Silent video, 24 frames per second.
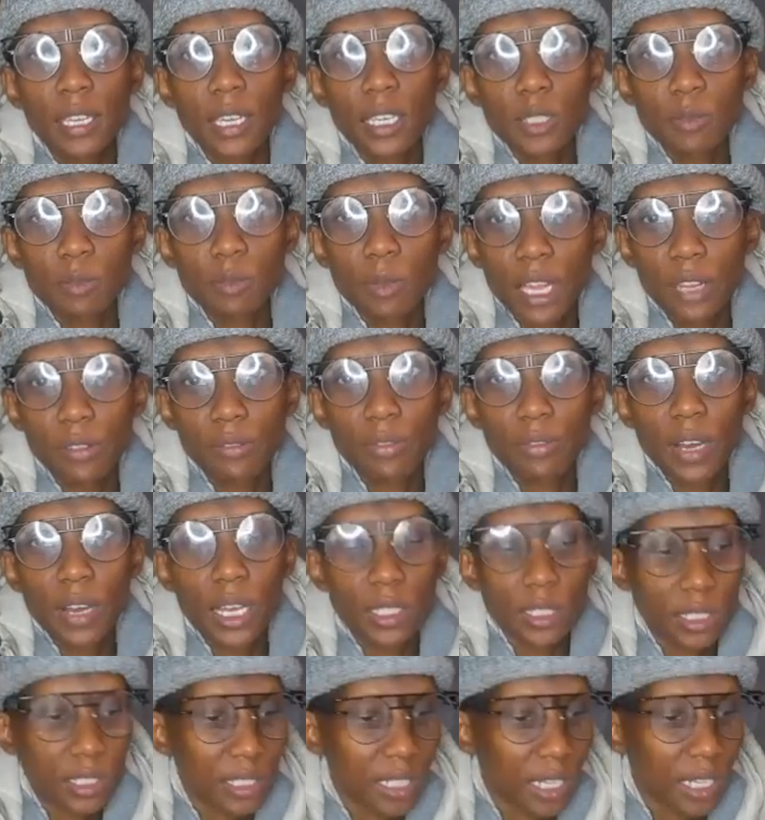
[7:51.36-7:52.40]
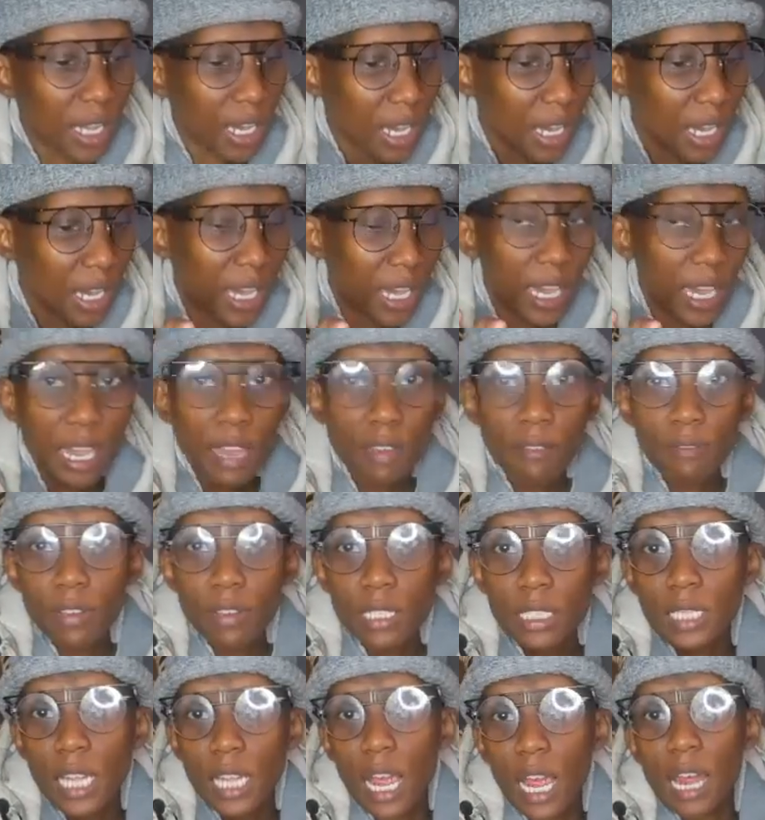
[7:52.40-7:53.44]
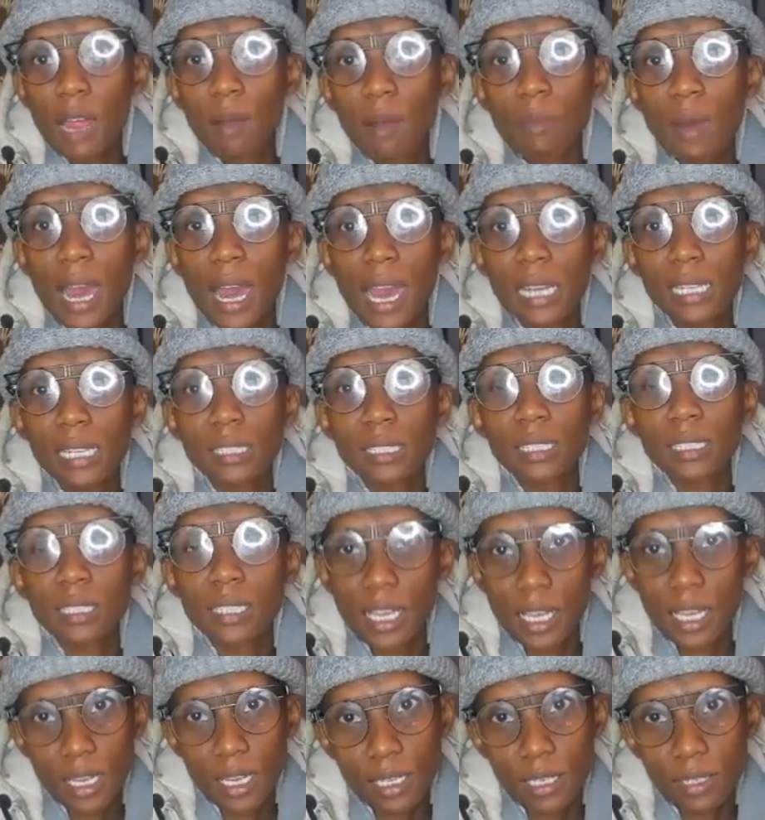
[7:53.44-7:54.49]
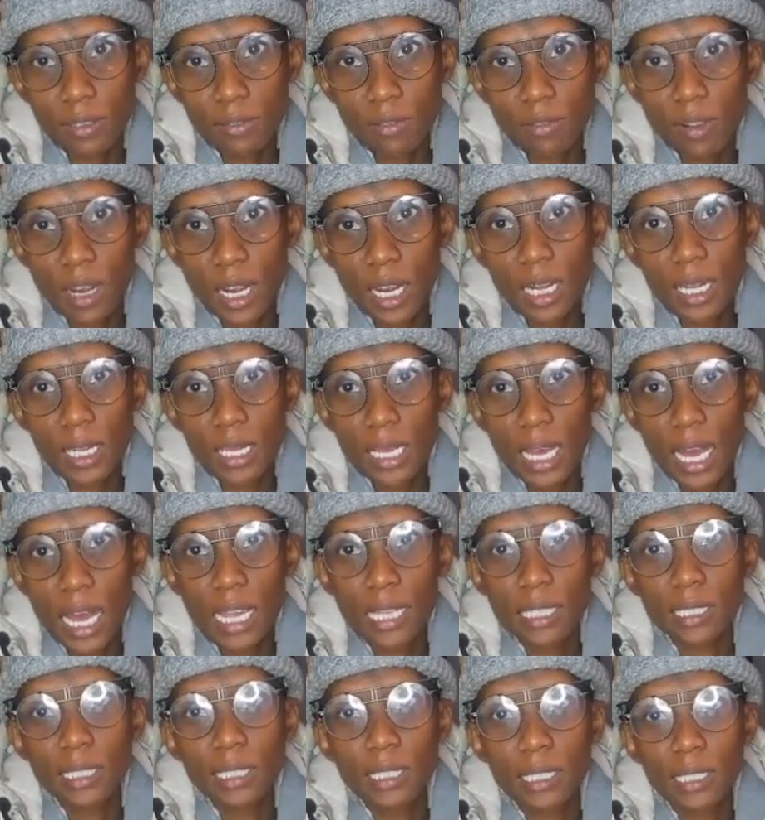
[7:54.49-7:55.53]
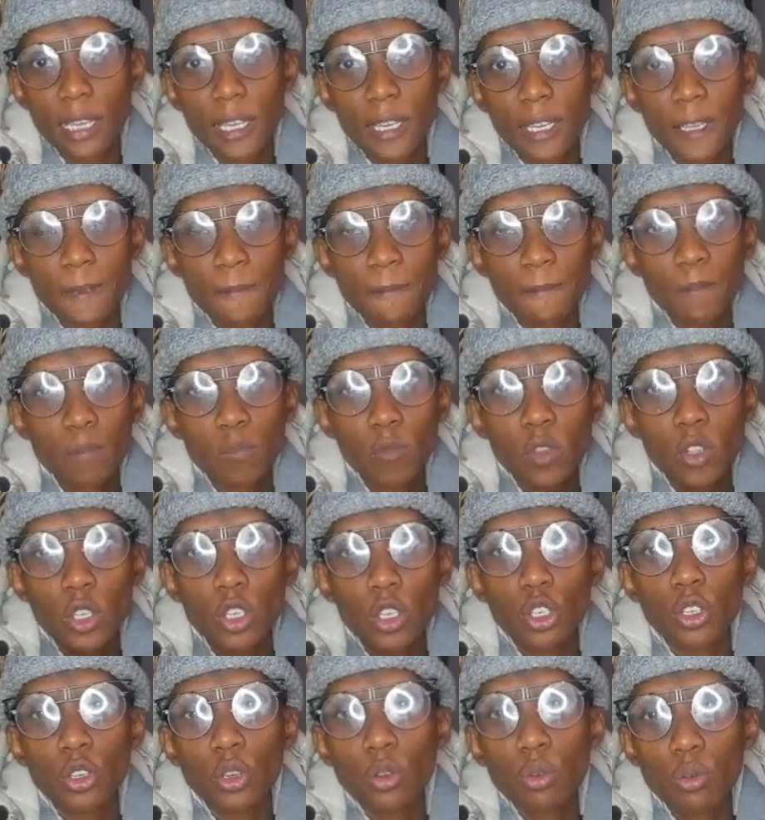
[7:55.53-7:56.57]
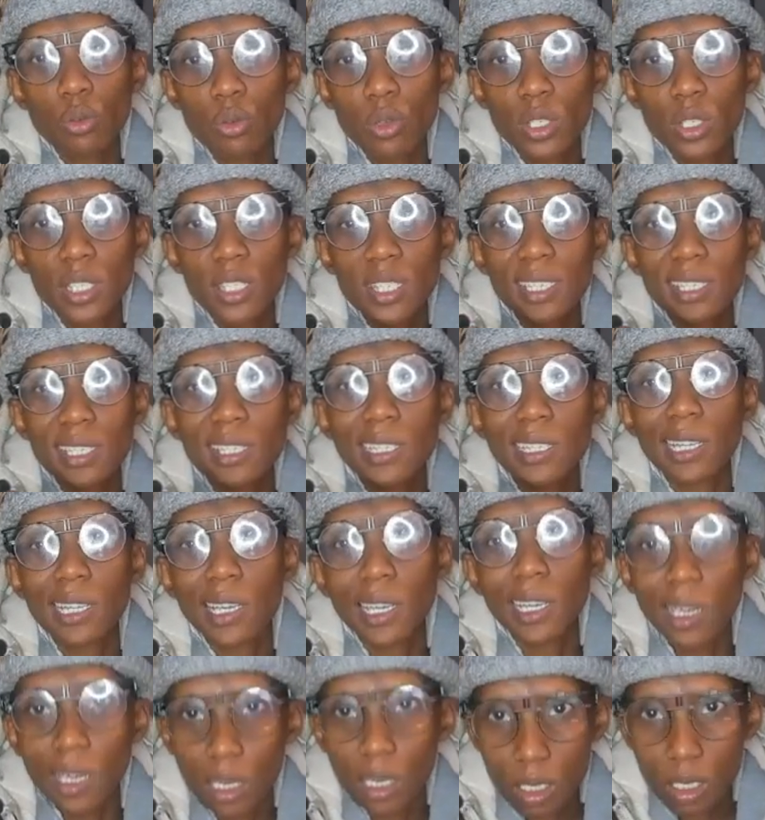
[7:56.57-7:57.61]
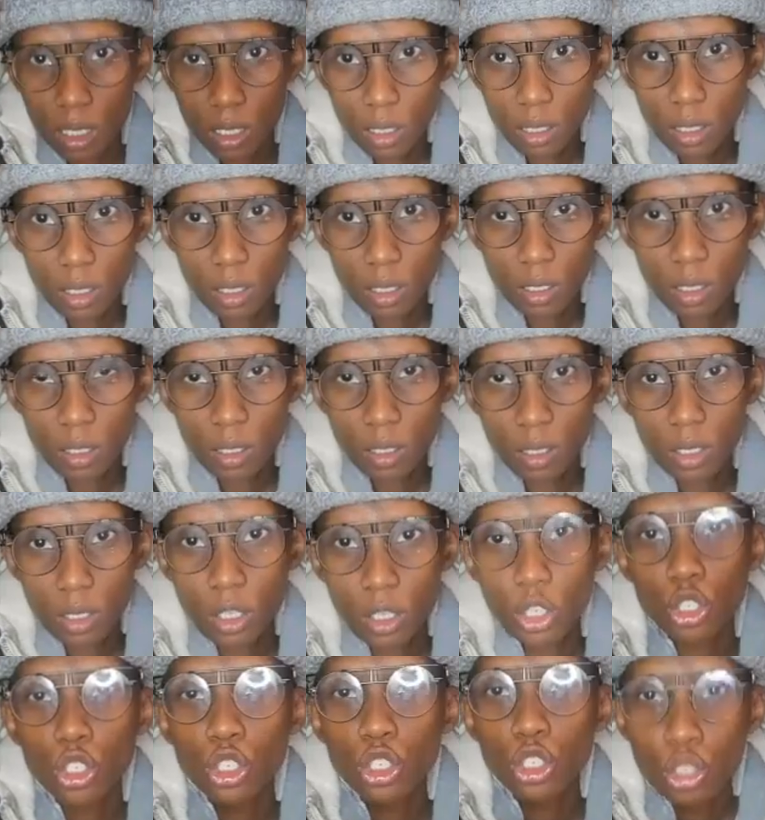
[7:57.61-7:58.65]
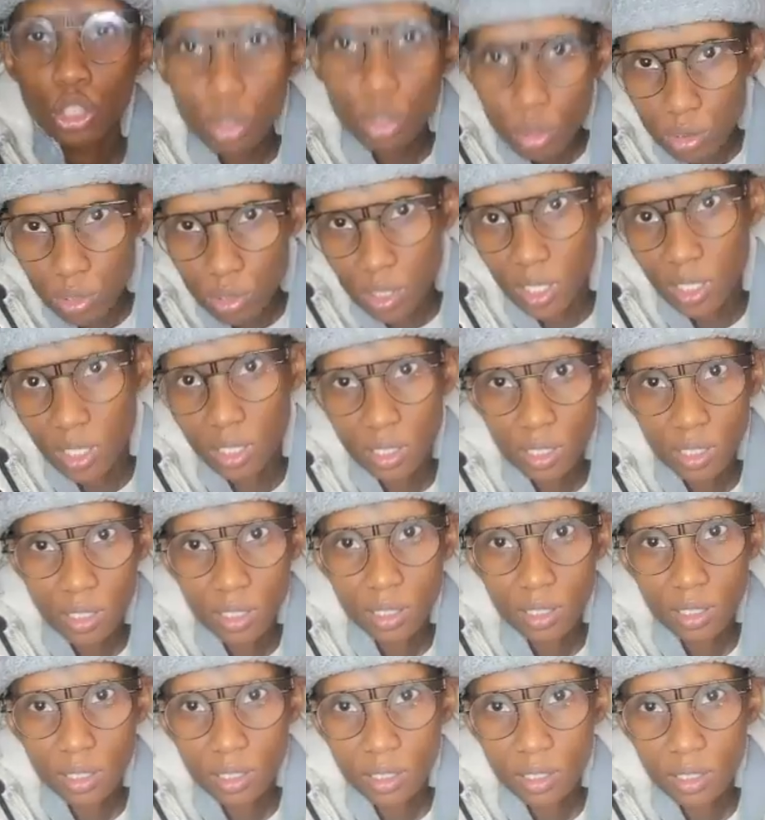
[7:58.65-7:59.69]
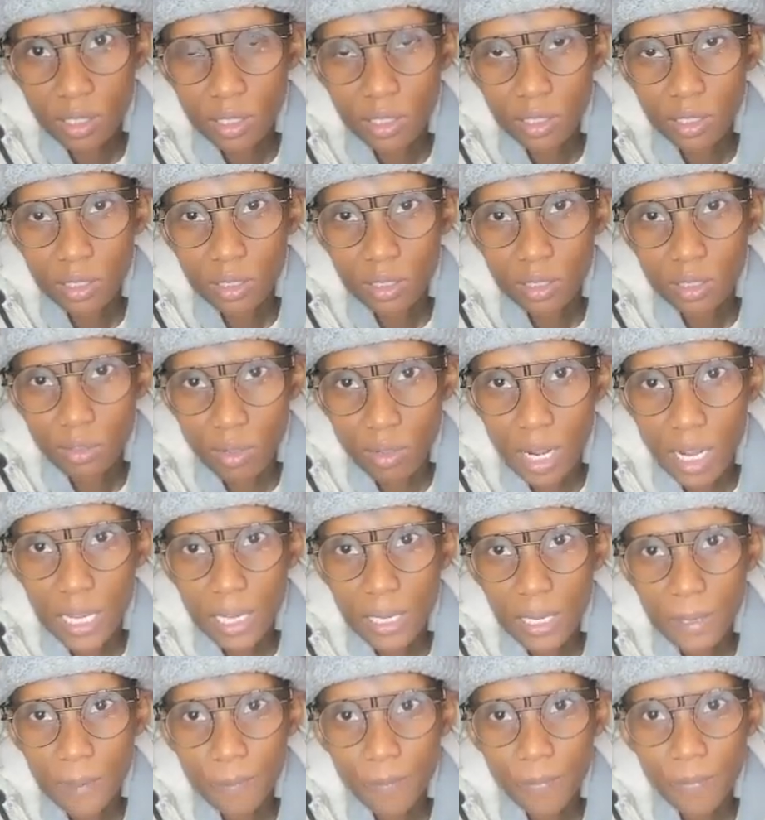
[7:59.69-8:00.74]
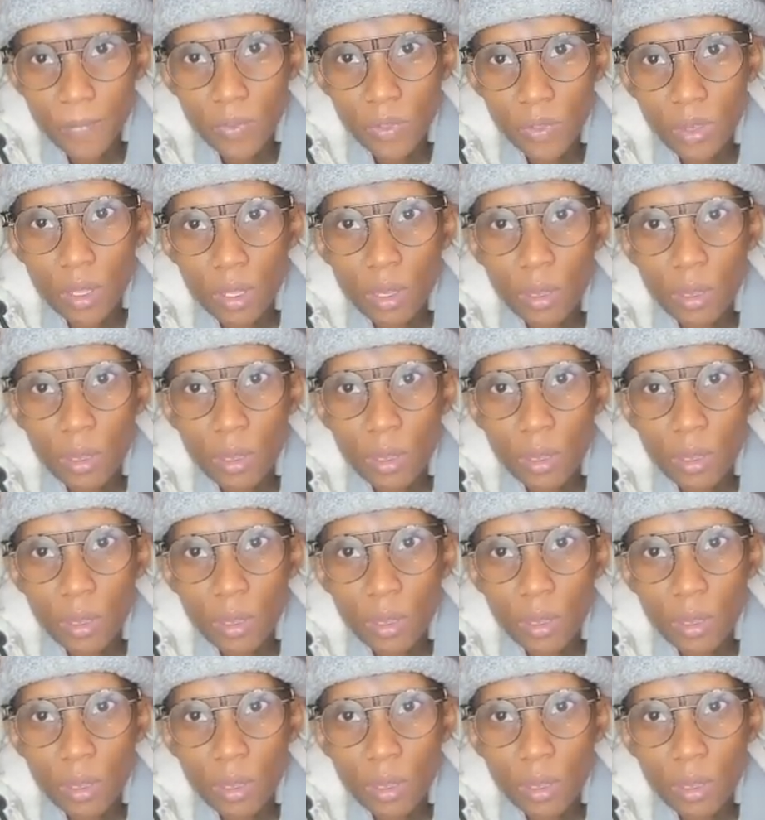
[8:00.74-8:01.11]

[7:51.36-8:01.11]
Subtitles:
Here's my advice. Every time I say, right, I say, use this link. Use it, right?